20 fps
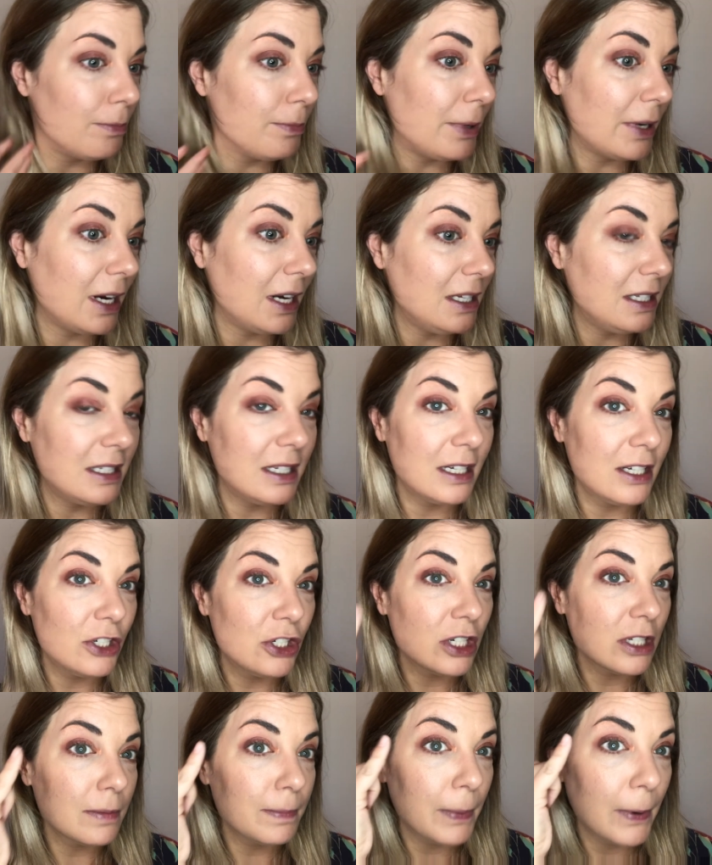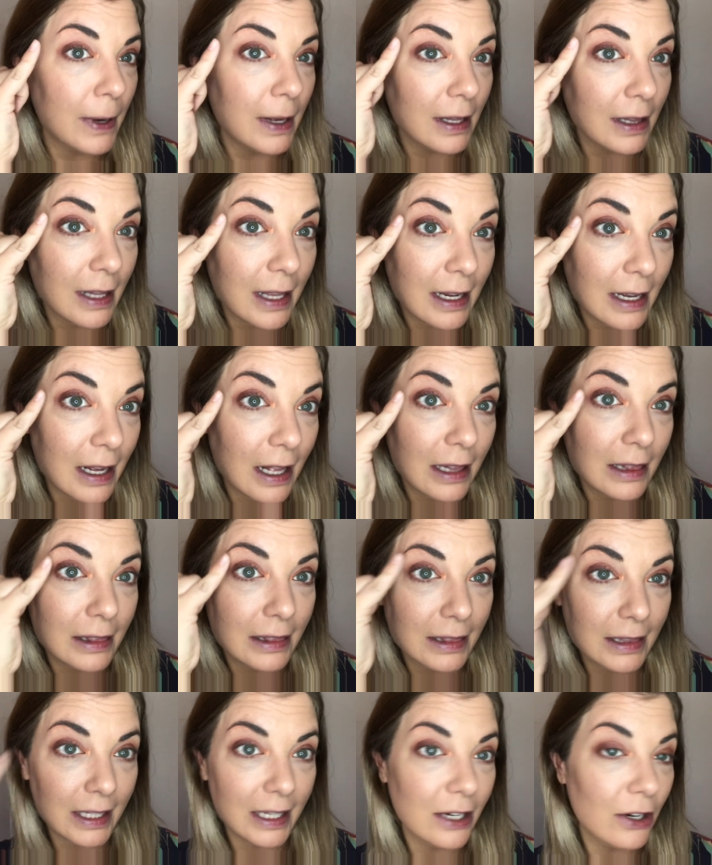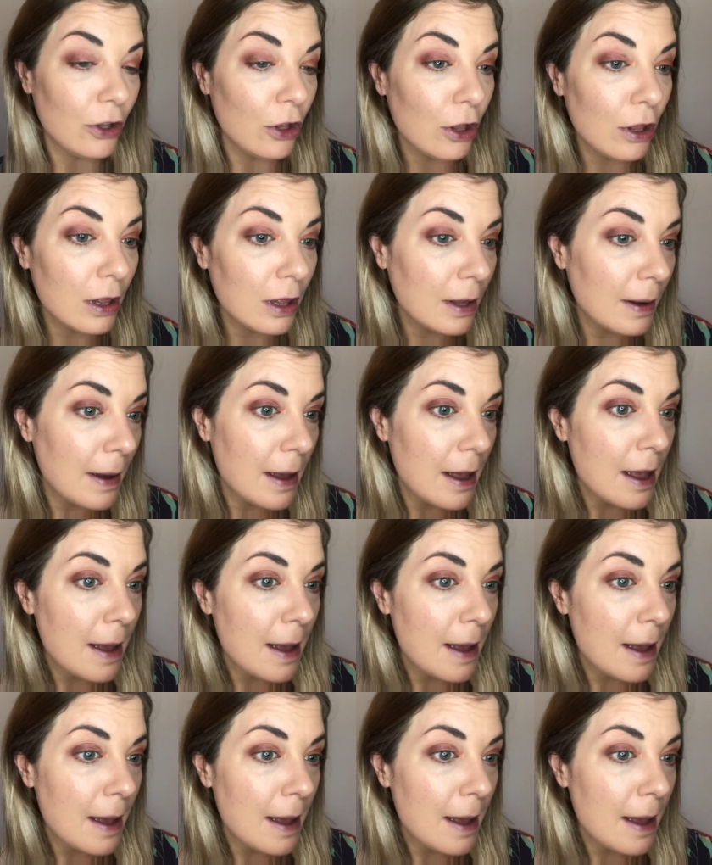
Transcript: but I did just put like a little